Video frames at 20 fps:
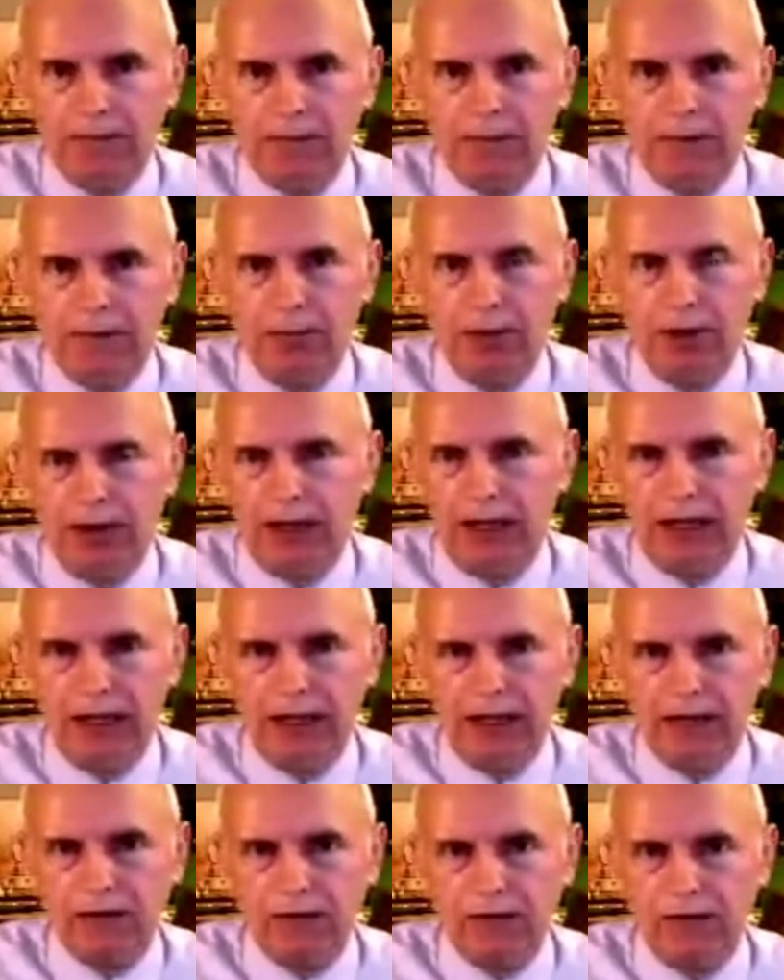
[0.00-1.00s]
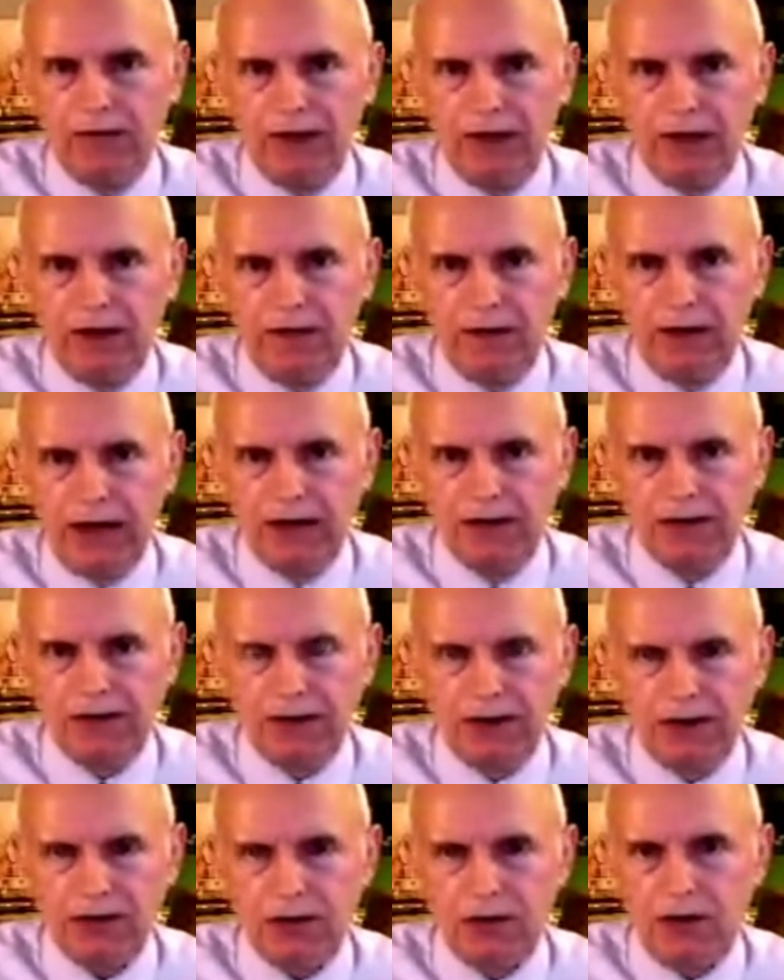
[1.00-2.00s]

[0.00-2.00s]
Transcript: put at the feet of ISIS,